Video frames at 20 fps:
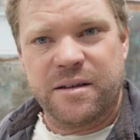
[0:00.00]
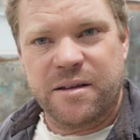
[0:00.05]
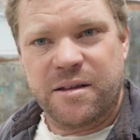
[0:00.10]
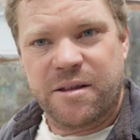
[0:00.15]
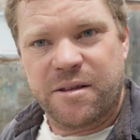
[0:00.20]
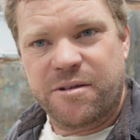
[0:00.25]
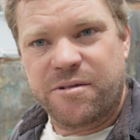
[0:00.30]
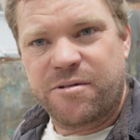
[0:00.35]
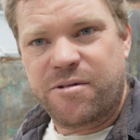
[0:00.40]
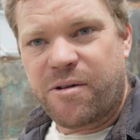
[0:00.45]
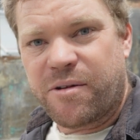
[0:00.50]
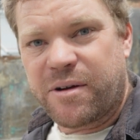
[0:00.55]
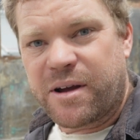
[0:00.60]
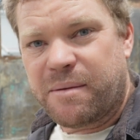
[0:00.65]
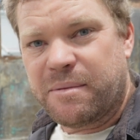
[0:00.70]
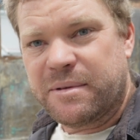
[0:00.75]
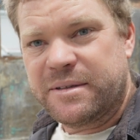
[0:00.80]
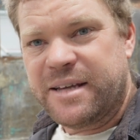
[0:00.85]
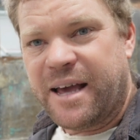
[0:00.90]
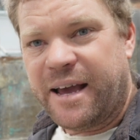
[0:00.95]
Let's throw a
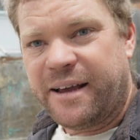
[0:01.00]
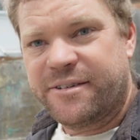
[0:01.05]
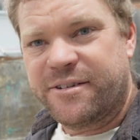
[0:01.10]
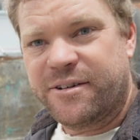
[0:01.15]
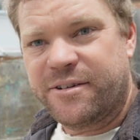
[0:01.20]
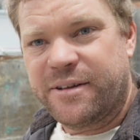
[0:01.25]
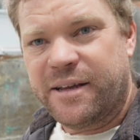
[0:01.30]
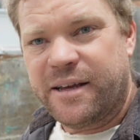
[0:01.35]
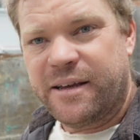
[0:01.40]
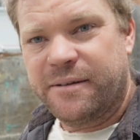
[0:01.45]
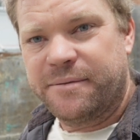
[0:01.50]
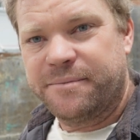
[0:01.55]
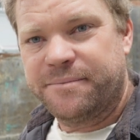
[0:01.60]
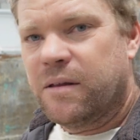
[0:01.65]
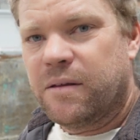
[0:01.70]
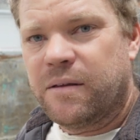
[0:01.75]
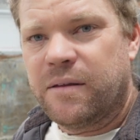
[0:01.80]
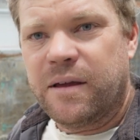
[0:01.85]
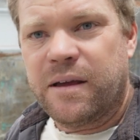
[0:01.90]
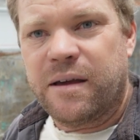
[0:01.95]
couple of tacks on there.
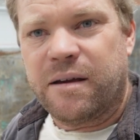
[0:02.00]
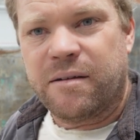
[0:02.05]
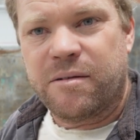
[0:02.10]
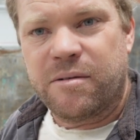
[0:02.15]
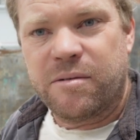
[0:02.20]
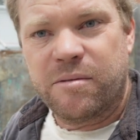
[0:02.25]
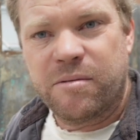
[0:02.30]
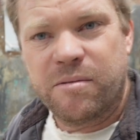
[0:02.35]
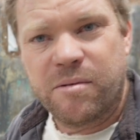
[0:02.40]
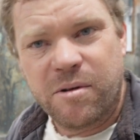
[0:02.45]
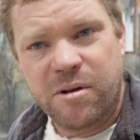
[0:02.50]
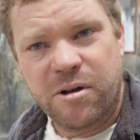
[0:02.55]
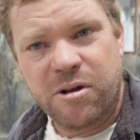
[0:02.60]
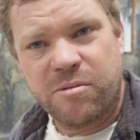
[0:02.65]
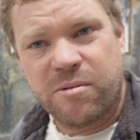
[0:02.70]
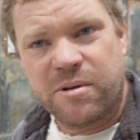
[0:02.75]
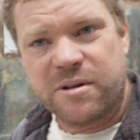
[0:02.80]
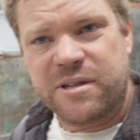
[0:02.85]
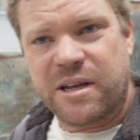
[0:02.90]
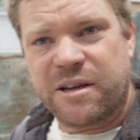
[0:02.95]
Yeah.
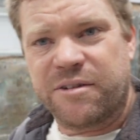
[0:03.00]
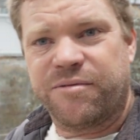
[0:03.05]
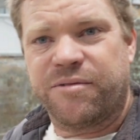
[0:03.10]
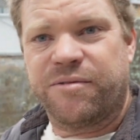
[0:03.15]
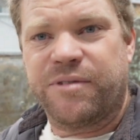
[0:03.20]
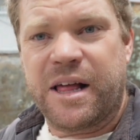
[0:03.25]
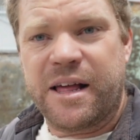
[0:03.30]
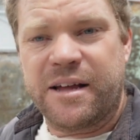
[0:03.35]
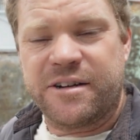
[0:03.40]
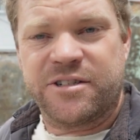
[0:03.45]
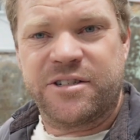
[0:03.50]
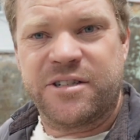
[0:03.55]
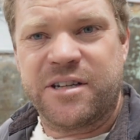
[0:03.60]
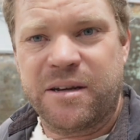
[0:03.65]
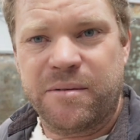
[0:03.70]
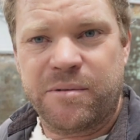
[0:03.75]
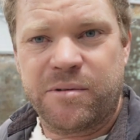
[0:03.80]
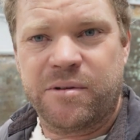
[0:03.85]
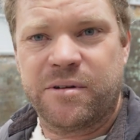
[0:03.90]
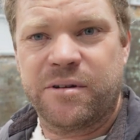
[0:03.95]
Once that flange is
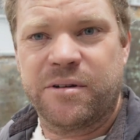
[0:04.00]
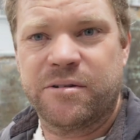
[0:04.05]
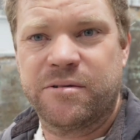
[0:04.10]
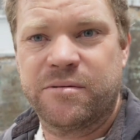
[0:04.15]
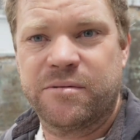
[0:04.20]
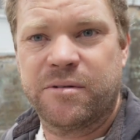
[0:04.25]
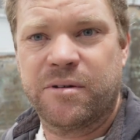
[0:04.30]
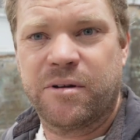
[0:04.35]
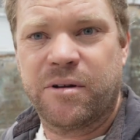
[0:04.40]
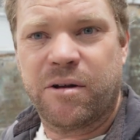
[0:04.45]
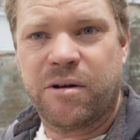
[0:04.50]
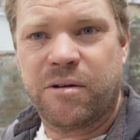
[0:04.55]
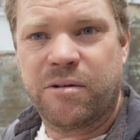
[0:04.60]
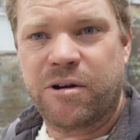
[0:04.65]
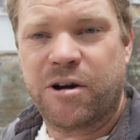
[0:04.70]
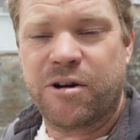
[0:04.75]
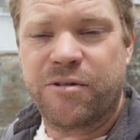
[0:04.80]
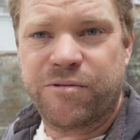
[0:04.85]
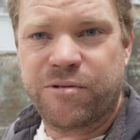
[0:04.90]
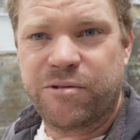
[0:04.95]
tipped, I'll
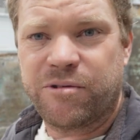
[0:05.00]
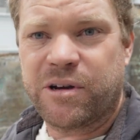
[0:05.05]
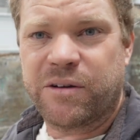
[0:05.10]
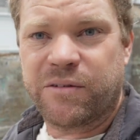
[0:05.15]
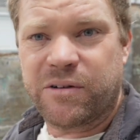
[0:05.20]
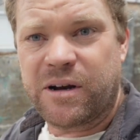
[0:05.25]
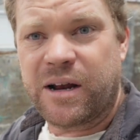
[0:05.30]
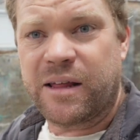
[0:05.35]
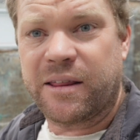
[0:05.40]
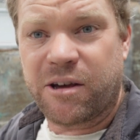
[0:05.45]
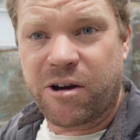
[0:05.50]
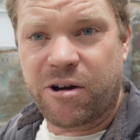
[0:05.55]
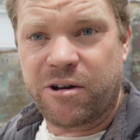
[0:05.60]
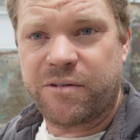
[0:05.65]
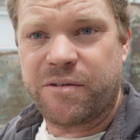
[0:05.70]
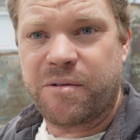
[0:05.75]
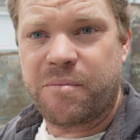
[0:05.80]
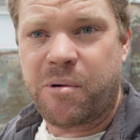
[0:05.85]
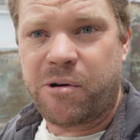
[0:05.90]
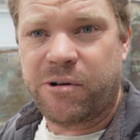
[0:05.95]
go through, give it another coat
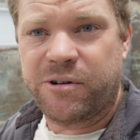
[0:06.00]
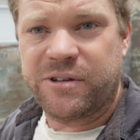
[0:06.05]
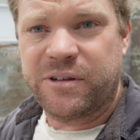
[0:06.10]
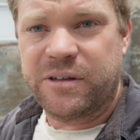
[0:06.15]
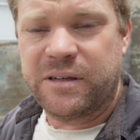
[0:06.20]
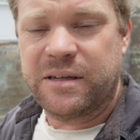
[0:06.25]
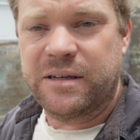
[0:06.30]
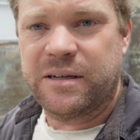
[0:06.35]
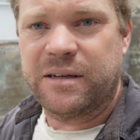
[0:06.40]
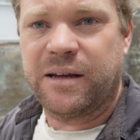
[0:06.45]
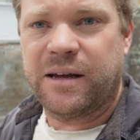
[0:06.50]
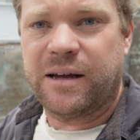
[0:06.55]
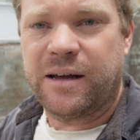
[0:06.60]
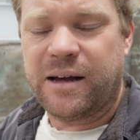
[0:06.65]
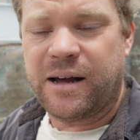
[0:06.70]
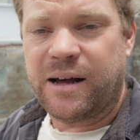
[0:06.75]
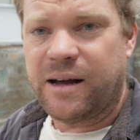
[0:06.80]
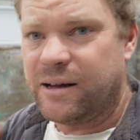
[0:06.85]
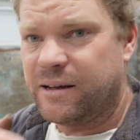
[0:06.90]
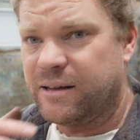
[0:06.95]
of epoxy
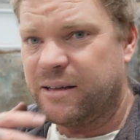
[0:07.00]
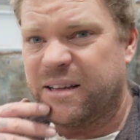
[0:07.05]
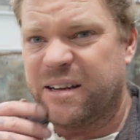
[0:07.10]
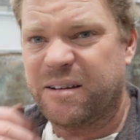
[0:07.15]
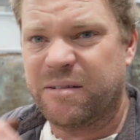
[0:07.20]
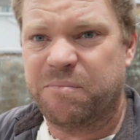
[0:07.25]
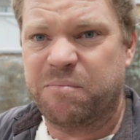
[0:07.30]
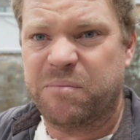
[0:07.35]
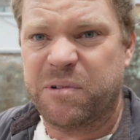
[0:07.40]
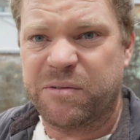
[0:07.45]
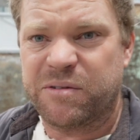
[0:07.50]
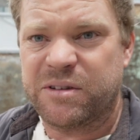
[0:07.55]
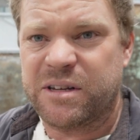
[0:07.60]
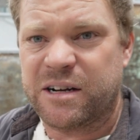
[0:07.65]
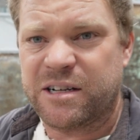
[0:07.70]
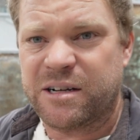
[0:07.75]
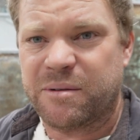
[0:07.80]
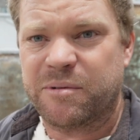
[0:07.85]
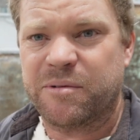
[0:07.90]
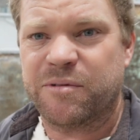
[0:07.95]
and a bit of a
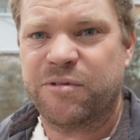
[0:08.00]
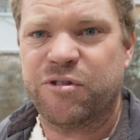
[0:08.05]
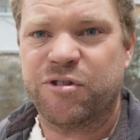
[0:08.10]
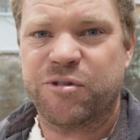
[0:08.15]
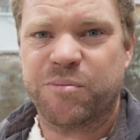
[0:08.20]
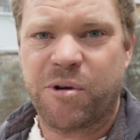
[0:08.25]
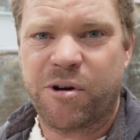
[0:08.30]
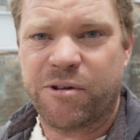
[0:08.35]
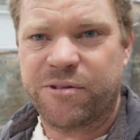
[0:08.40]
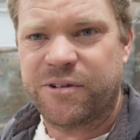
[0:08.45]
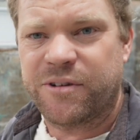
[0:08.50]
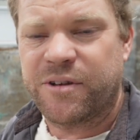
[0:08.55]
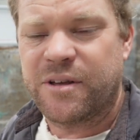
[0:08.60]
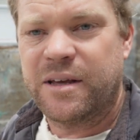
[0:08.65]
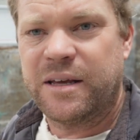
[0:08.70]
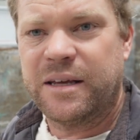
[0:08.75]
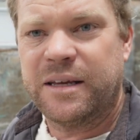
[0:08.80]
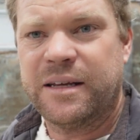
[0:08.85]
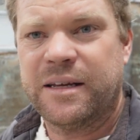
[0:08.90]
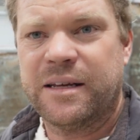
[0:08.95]
touch up in a few spots.
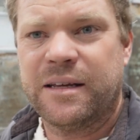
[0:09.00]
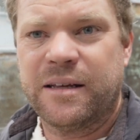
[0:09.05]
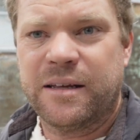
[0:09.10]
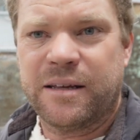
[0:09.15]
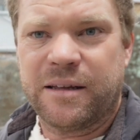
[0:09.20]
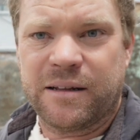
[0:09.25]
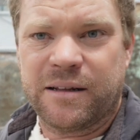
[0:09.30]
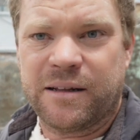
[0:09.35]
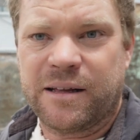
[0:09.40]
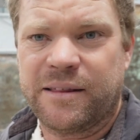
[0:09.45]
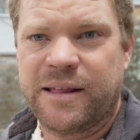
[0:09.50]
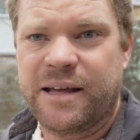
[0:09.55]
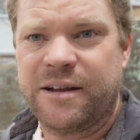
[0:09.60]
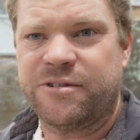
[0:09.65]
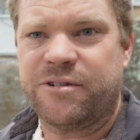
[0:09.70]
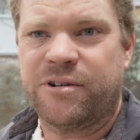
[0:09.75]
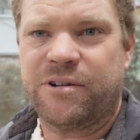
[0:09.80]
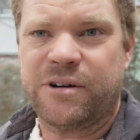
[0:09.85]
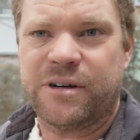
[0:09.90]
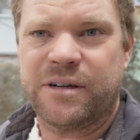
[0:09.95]
Let that
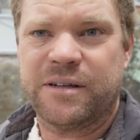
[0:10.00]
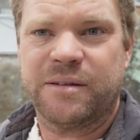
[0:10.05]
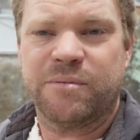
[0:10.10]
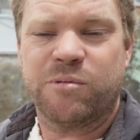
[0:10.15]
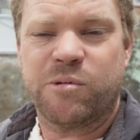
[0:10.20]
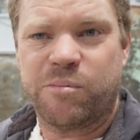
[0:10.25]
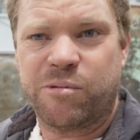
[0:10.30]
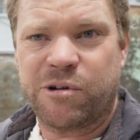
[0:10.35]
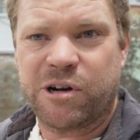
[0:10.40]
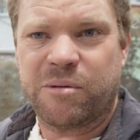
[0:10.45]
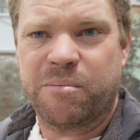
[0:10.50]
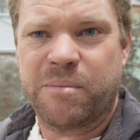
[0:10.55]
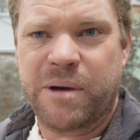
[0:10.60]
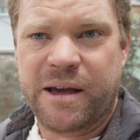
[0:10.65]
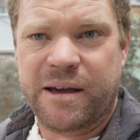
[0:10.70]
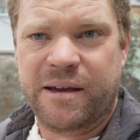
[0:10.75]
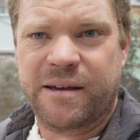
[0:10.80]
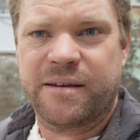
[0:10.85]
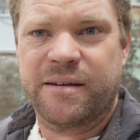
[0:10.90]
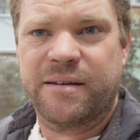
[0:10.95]
dry, and then we'll bring it
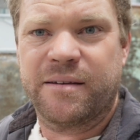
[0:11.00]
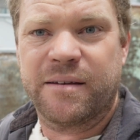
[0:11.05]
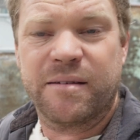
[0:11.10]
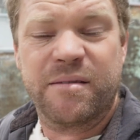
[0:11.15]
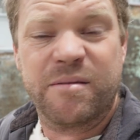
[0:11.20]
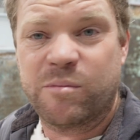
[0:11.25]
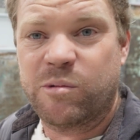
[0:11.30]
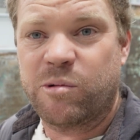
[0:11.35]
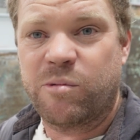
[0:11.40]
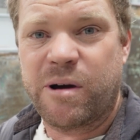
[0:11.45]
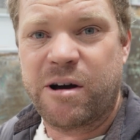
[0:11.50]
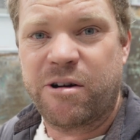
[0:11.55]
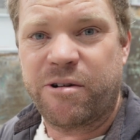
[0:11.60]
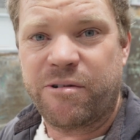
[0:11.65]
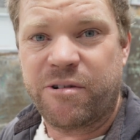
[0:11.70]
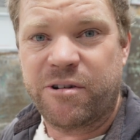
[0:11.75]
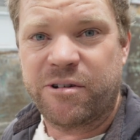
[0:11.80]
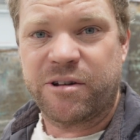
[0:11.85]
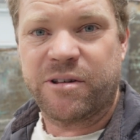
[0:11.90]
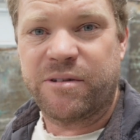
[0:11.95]
back and we'll weld it
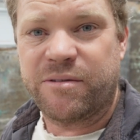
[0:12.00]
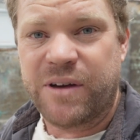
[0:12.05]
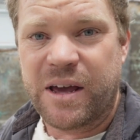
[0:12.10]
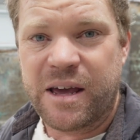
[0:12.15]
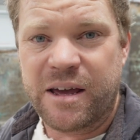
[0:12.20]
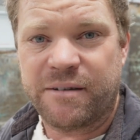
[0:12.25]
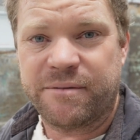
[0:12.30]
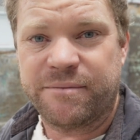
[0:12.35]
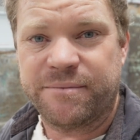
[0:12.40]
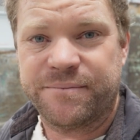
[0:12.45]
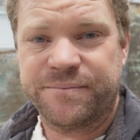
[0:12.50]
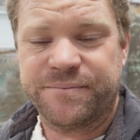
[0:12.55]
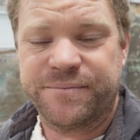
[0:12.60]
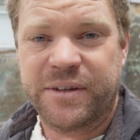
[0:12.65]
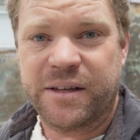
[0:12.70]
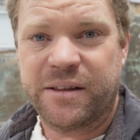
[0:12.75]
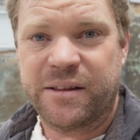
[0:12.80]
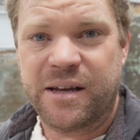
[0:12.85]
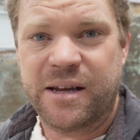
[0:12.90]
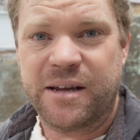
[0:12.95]
onto the van.
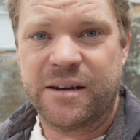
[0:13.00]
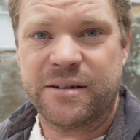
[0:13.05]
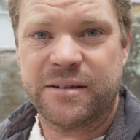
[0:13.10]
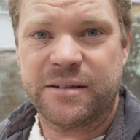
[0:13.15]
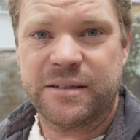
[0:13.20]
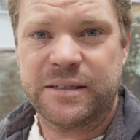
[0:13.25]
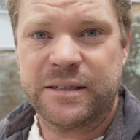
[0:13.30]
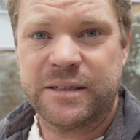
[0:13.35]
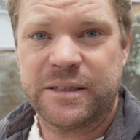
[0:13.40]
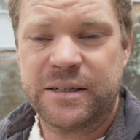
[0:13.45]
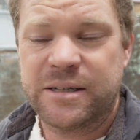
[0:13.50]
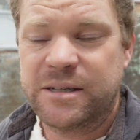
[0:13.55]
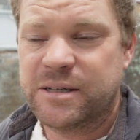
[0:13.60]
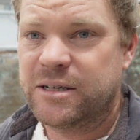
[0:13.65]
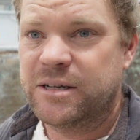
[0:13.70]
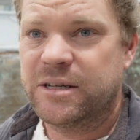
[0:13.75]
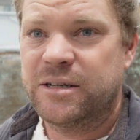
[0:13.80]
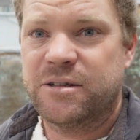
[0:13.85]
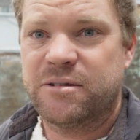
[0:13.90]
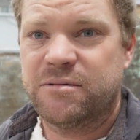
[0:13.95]
And then
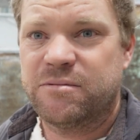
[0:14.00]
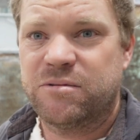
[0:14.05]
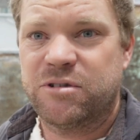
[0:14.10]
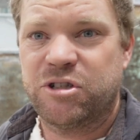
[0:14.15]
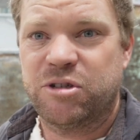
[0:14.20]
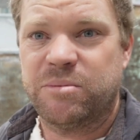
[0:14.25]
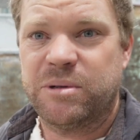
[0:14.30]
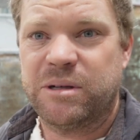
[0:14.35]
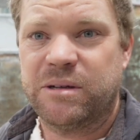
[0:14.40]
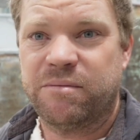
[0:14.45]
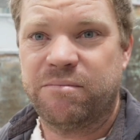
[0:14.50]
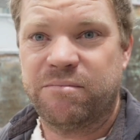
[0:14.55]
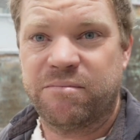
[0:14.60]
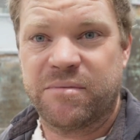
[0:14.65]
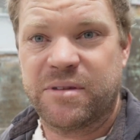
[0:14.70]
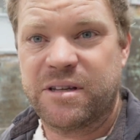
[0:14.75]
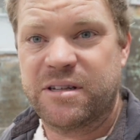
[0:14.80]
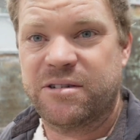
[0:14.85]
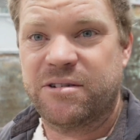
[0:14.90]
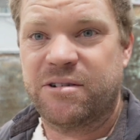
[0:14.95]
should be
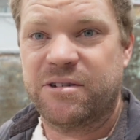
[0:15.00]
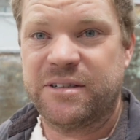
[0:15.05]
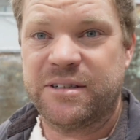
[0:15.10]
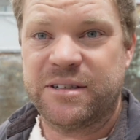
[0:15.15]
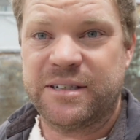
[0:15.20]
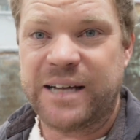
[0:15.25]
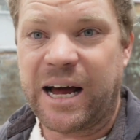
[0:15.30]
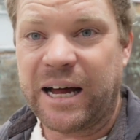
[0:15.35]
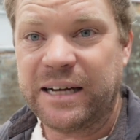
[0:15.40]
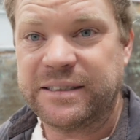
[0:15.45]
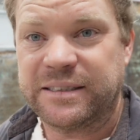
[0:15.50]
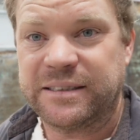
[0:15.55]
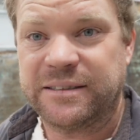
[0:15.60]
this side done.